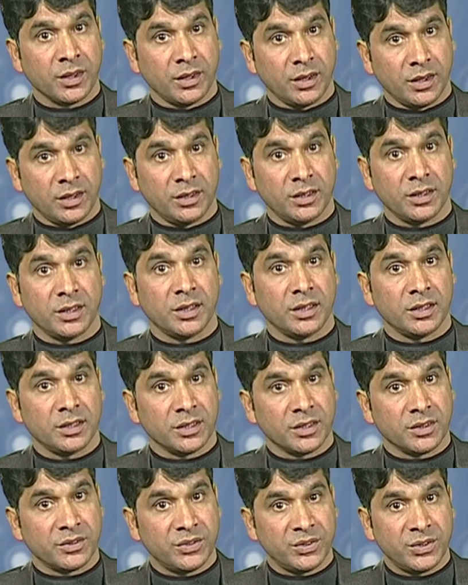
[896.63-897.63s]

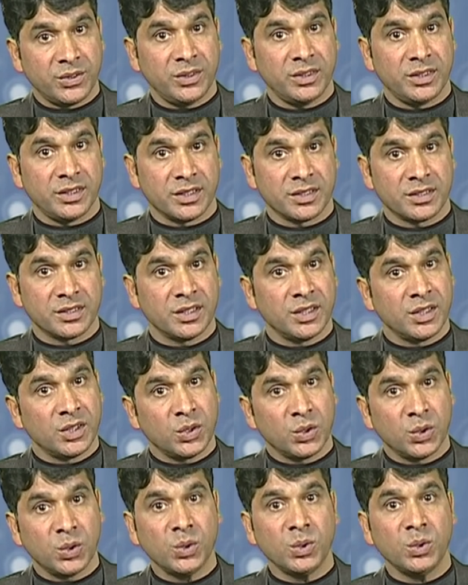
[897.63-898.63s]
indicating fullness,
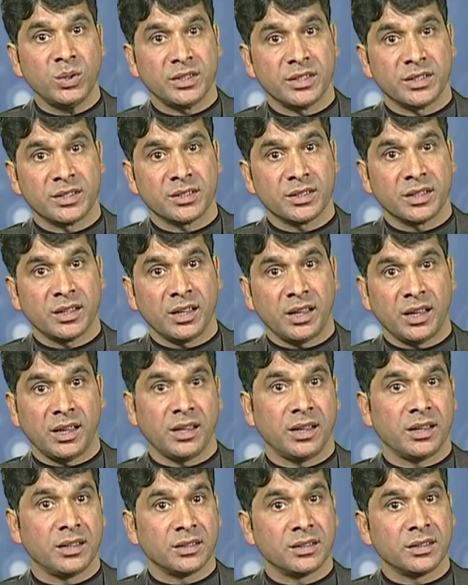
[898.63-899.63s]
wholeness
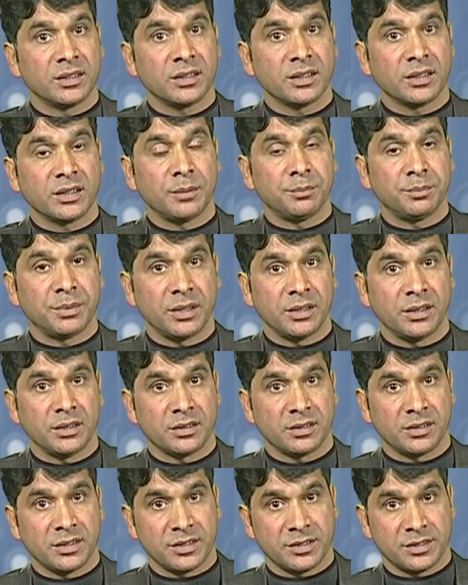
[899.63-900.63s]
and
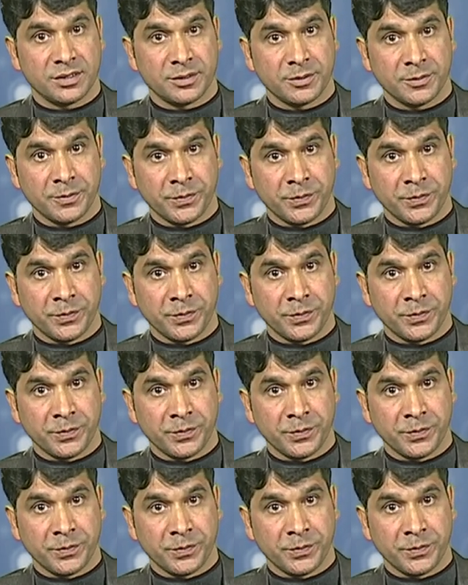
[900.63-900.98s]
completeness.